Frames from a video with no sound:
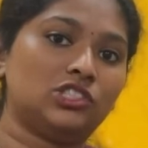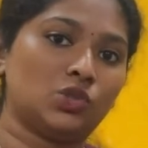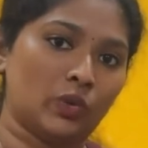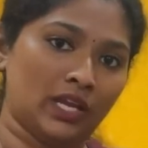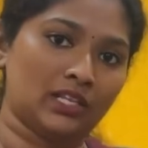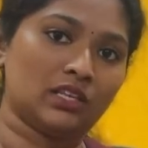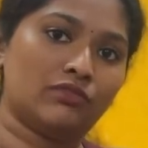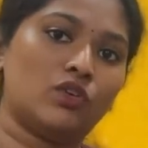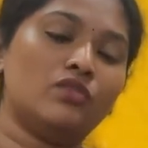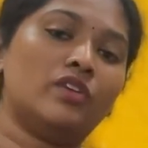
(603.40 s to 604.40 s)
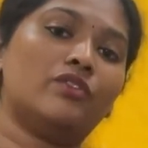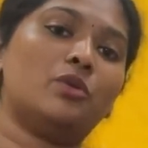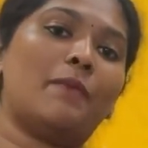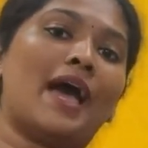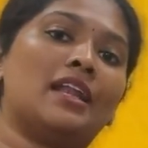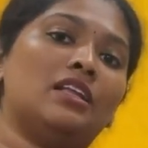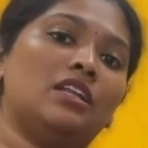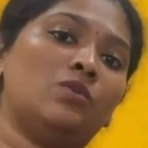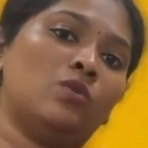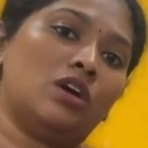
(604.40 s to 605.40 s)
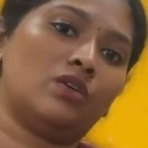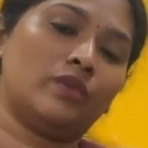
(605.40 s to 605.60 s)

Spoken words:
to eat the food, we would parallelly work